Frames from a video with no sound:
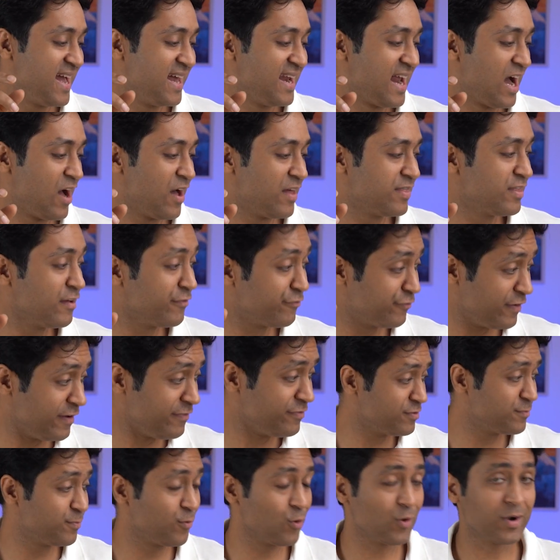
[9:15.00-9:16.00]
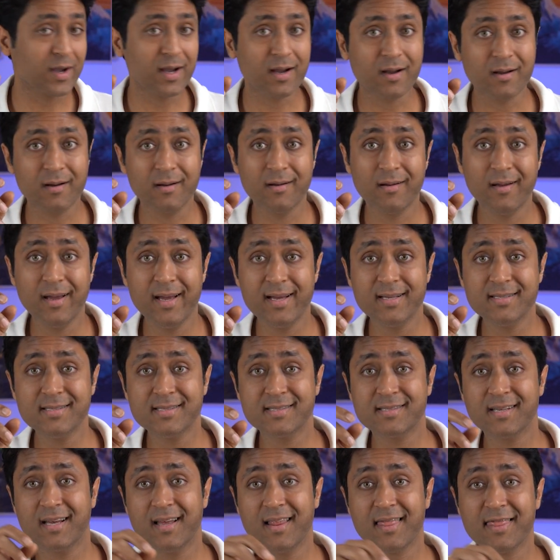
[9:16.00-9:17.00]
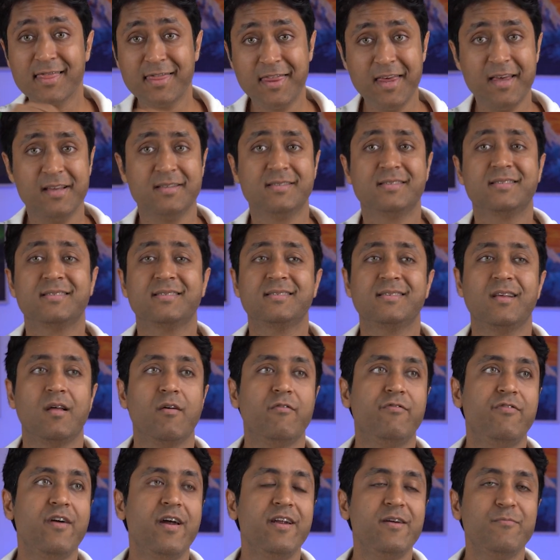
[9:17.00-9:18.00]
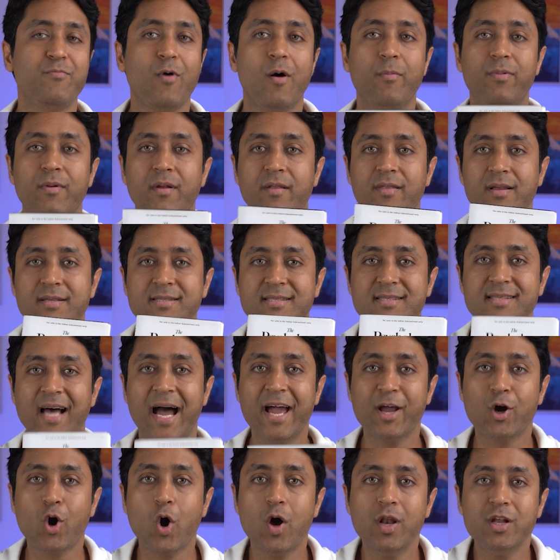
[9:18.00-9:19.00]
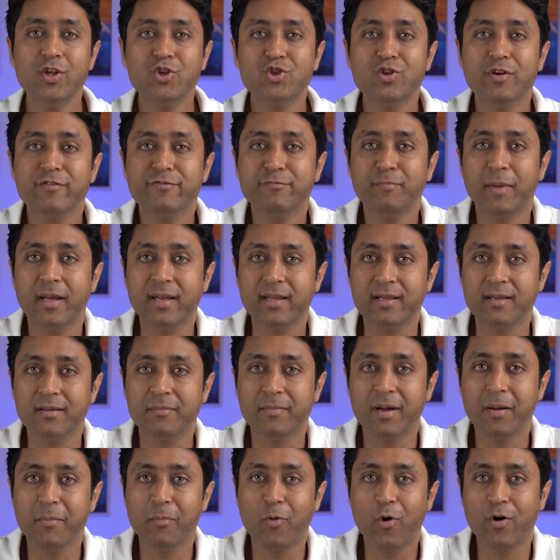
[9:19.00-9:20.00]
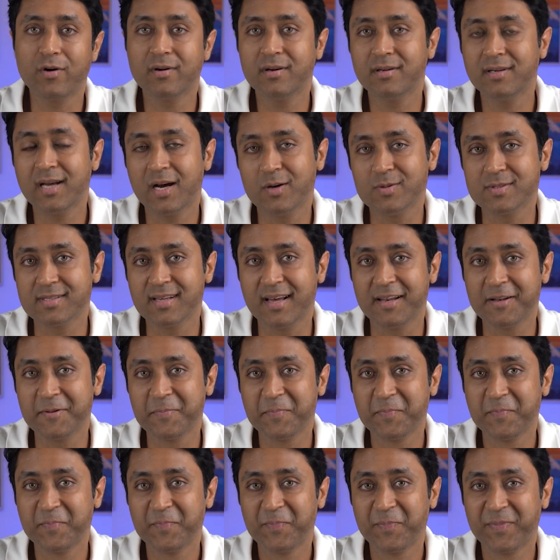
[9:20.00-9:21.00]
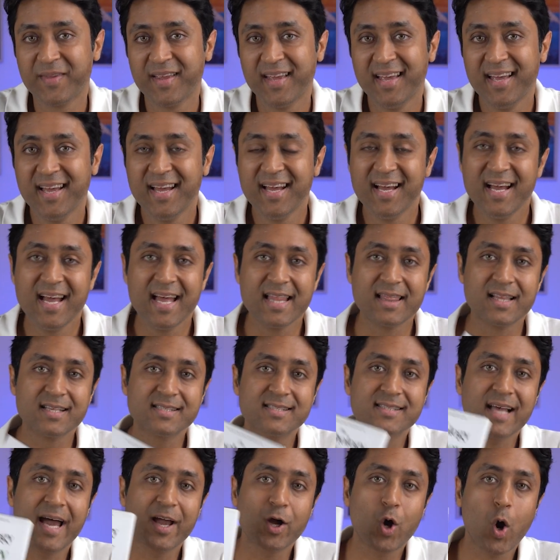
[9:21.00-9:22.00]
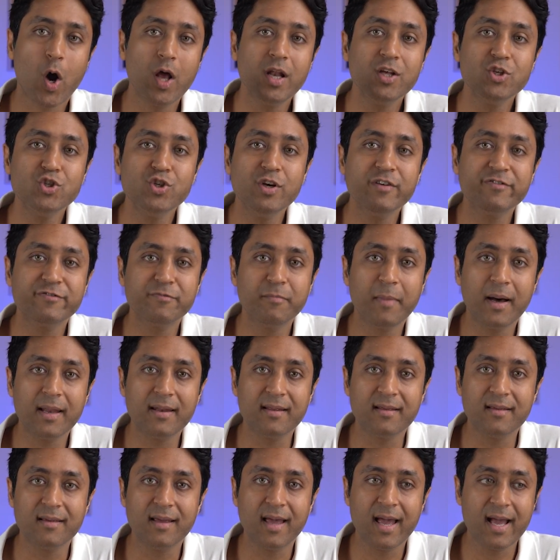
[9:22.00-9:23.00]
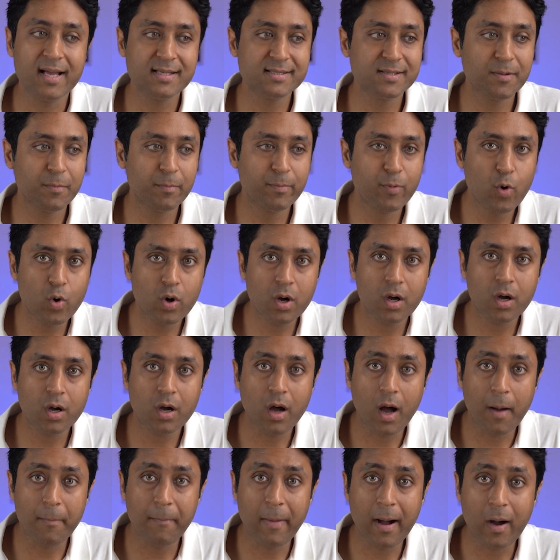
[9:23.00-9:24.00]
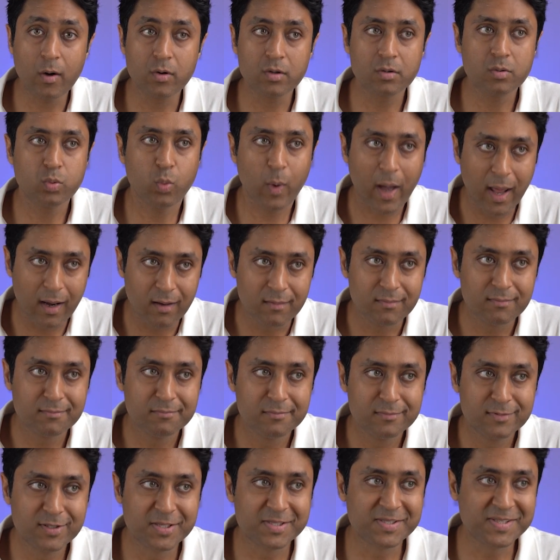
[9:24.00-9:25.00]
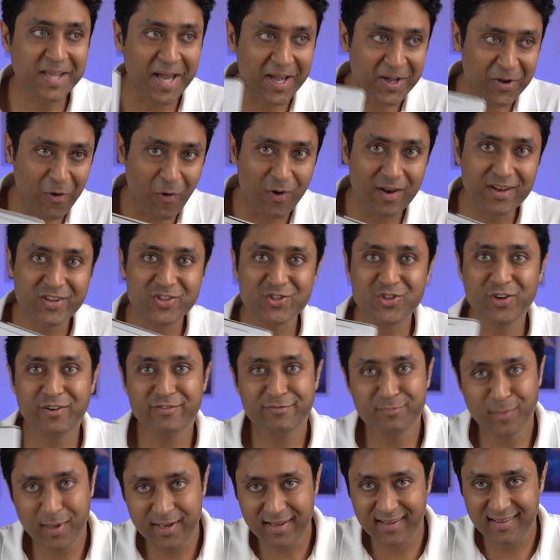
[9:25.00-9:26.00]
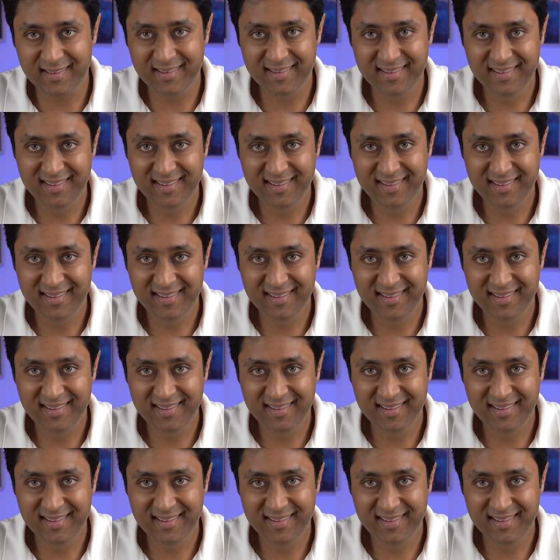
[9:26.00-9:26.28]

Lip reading: Now, the fifth book is this, very popular, The Psychology of Money by Morgan Housel. The Psychology of Money is a book about, well, the psychology of money.